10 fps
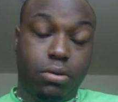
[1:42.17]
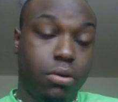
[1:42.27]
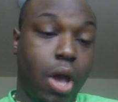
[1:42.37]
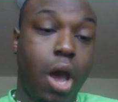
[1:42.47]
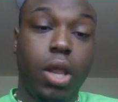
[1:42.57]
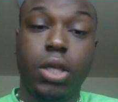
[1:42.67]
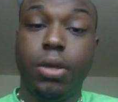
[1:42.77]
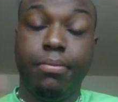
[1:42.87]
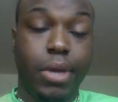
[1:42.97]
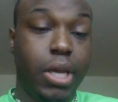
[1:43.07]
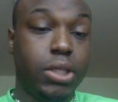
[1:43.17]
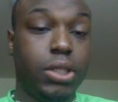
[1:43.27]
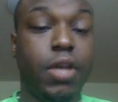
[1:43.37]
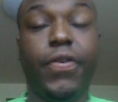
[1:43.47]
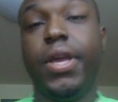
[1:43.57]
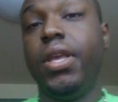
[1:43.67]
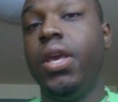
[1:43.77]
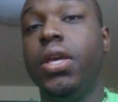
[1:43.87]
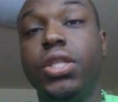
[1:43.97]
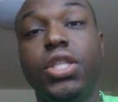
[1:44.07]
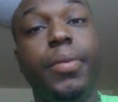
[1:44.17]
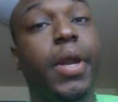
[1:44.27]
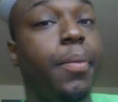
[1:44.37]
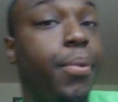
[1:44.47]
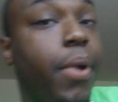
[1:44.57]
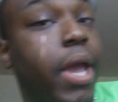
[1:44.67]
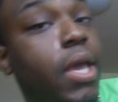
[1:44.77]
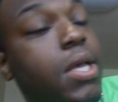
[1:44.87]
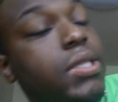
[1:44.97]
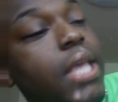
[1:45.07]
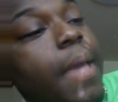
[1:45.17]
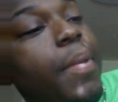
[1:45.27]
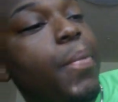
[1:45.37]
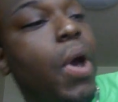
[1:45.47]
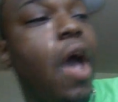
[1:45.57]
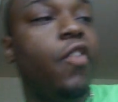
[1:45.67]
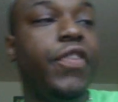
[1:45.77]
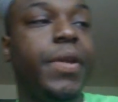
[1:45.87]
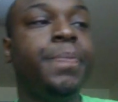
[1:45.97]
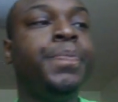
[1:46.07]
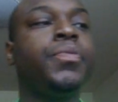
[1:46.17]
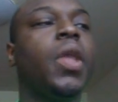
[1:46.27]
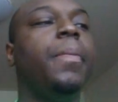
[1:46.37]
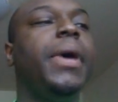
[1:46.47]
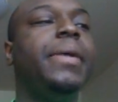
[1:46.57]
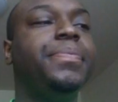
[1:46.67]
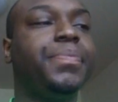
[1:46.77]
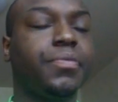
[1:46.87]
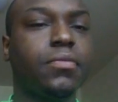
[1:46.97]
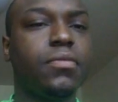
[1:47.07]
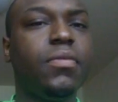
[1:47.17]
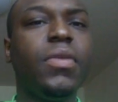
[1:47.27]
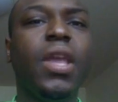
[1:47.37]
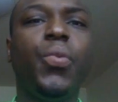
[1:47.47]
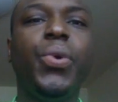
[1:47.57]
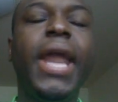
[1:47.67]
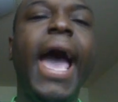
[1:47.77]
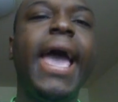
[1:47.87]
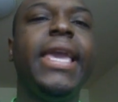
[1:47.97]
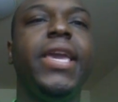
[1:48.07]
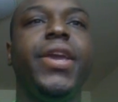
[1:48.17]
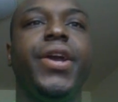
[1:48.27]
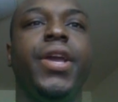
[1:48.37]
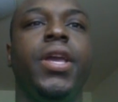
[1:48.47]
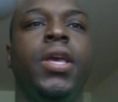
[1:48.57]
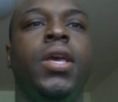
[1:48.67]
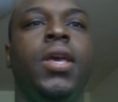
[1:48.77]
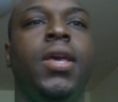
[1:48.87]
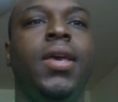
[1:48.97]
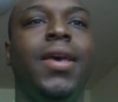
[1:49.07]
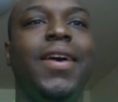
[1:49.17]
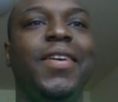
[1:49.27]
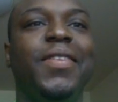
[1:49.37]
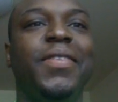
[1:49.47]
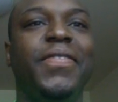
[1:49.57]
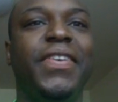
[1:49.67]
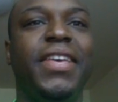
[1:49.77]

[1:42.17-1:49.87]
All that demonic stuff, honey. She better pray a tad bit more often. But when I hear of